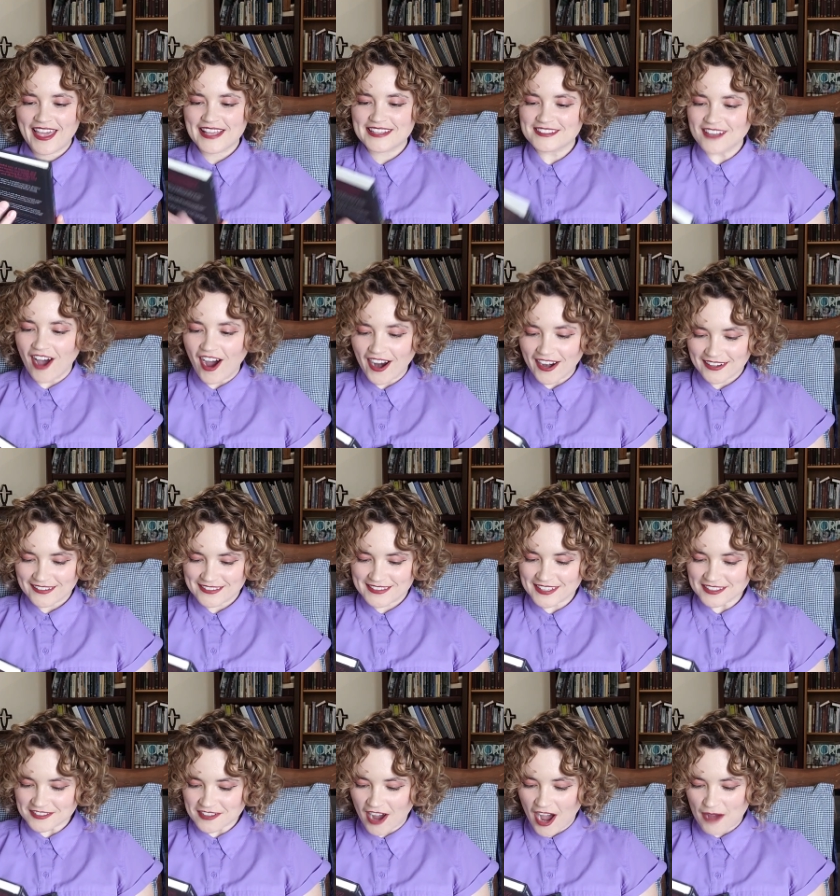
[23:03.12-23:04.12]
it's hard.
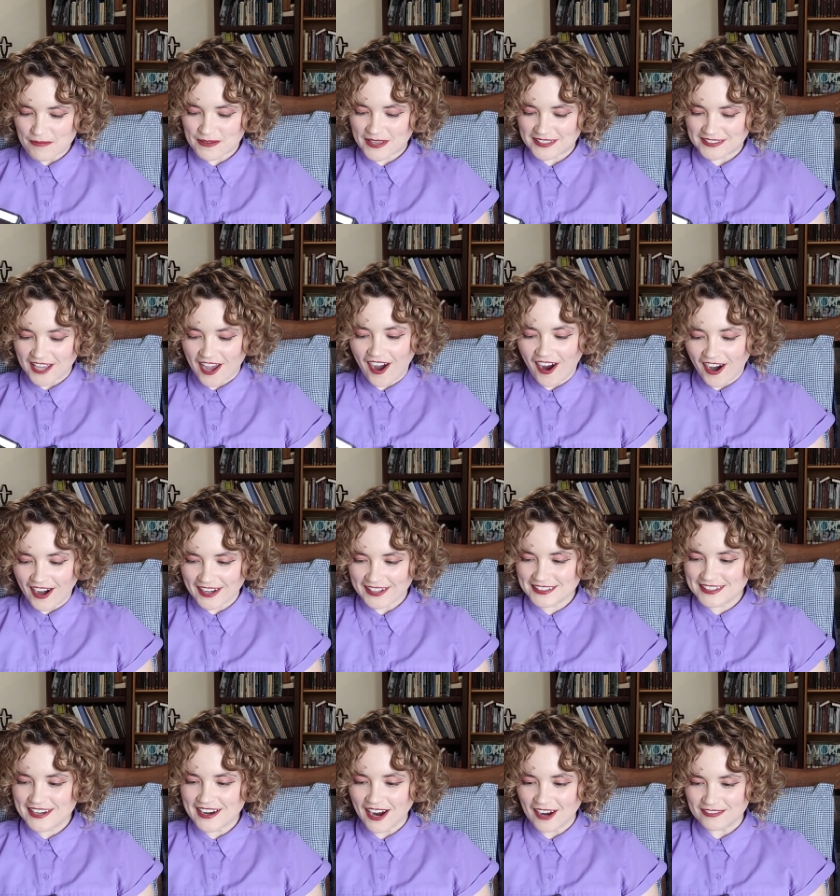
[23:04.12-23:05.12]
This copy is a
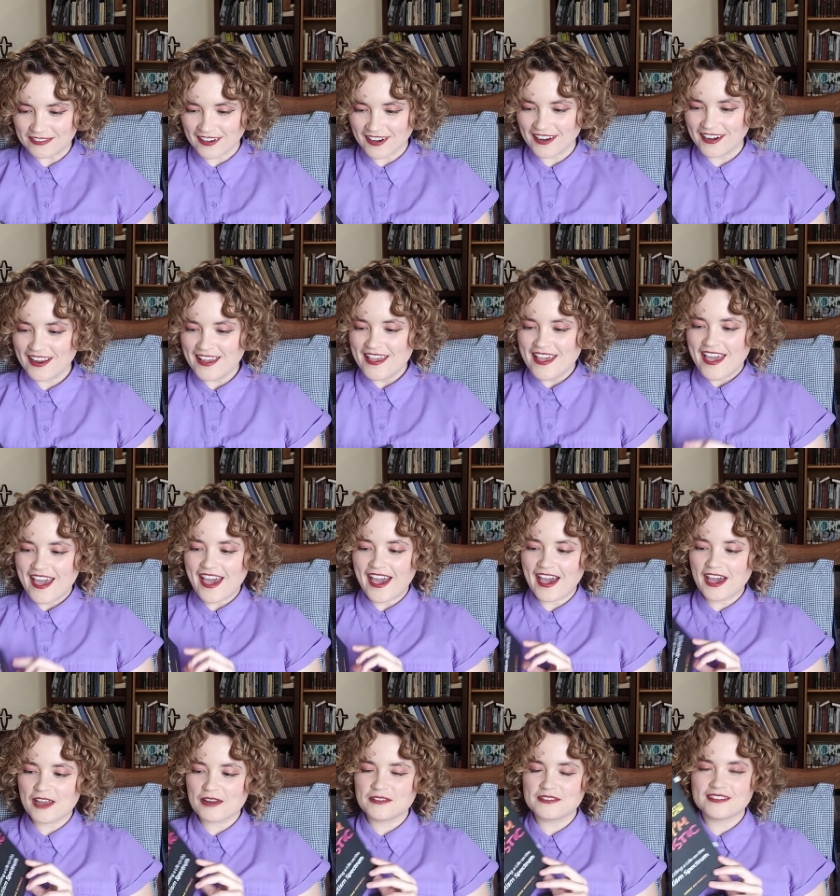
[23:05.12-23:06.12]
hardcover,
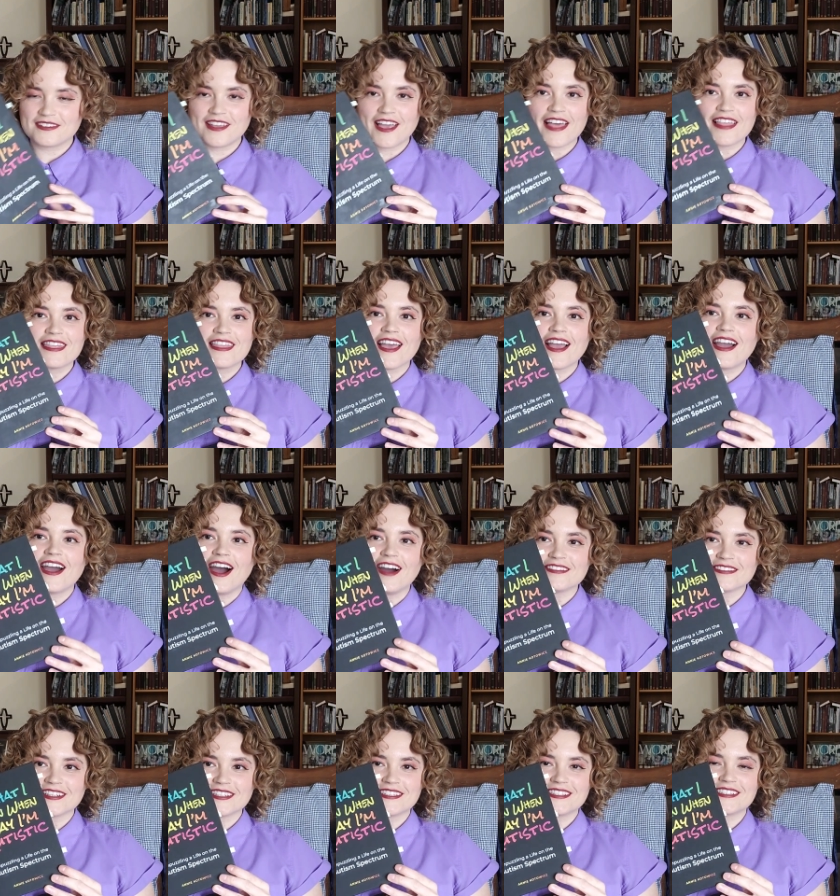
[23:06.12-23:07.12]
and the
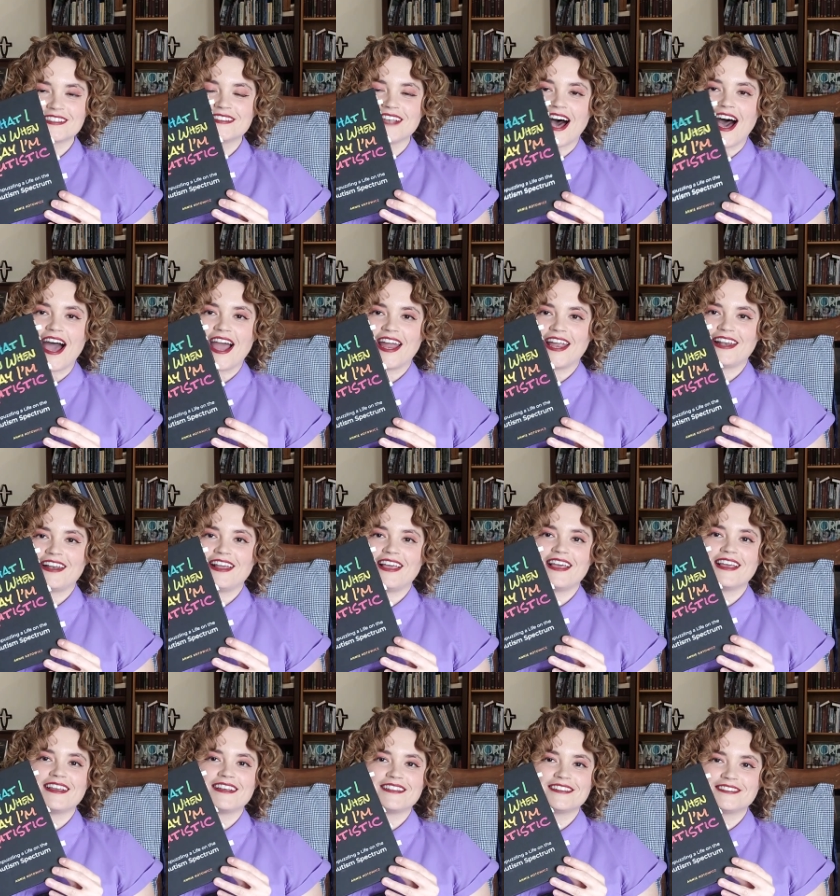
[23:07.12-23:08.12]
cover design
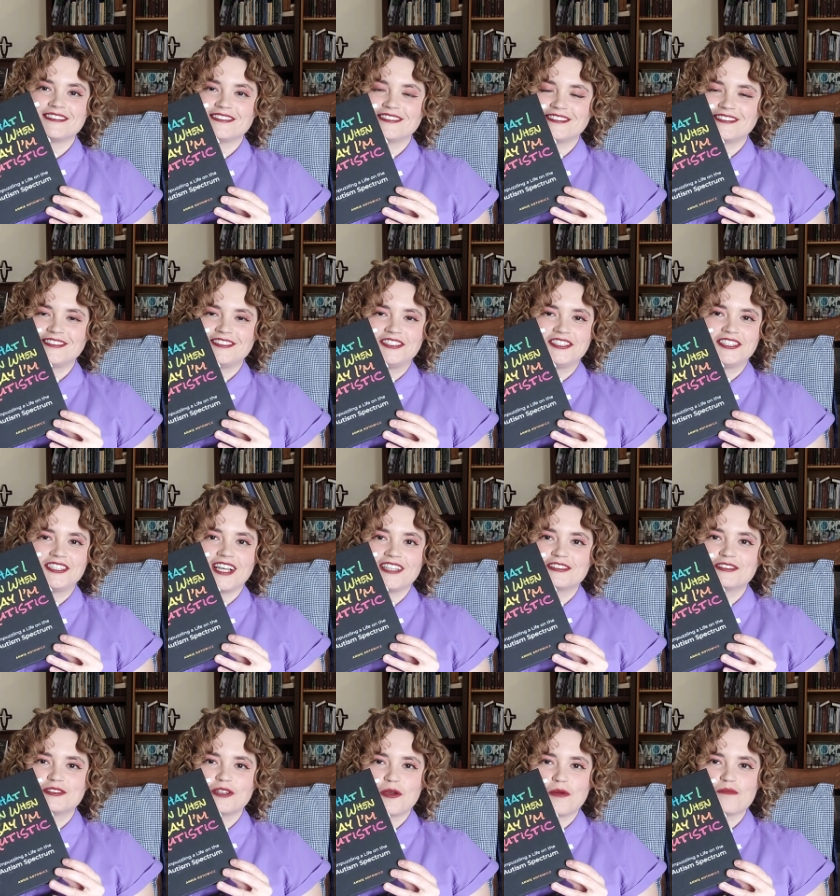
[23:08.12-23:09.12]
is
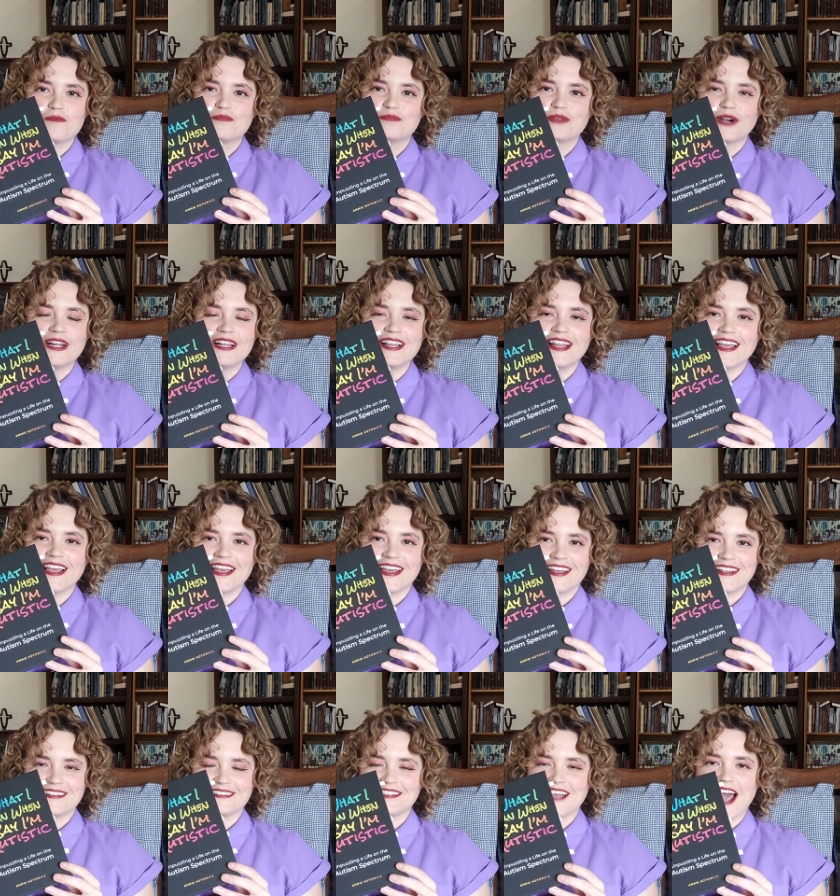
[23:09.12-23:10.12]
just
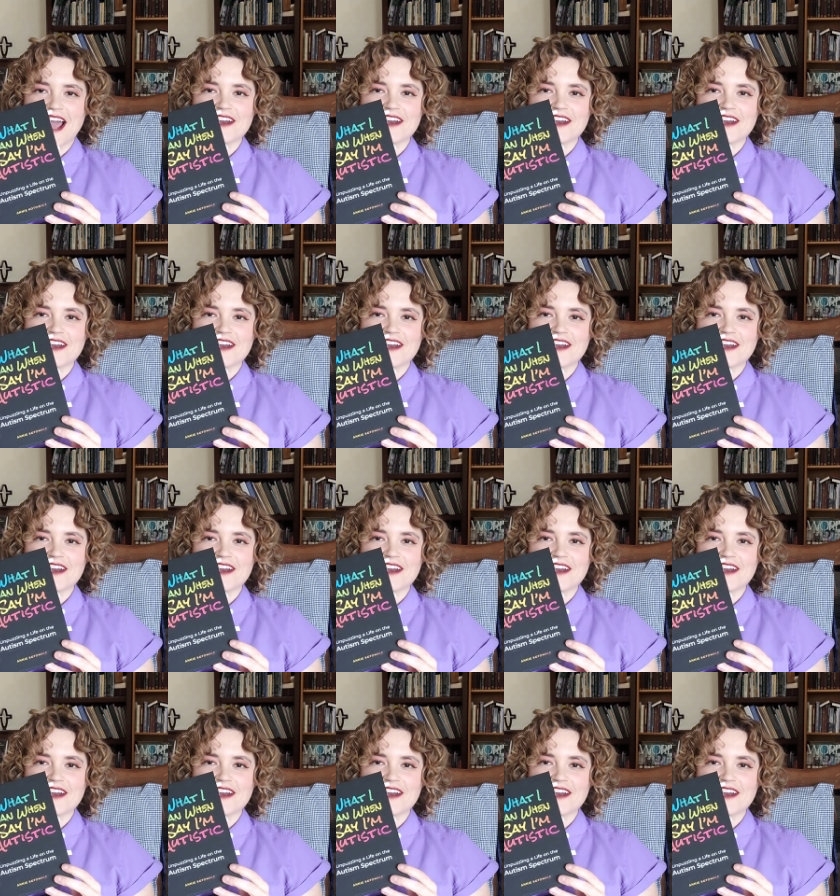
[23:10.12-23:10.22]
brilliant.